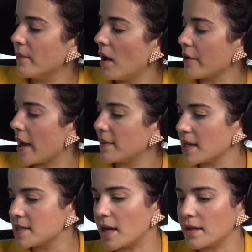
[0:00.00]
All right,
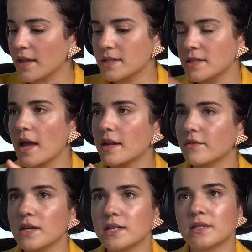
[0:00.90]
that's it. That's the end of
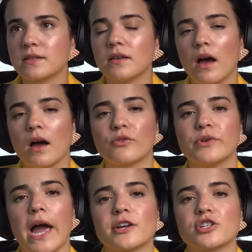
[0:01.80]
this
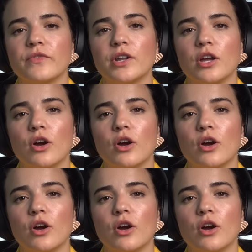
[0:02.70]
reaction video.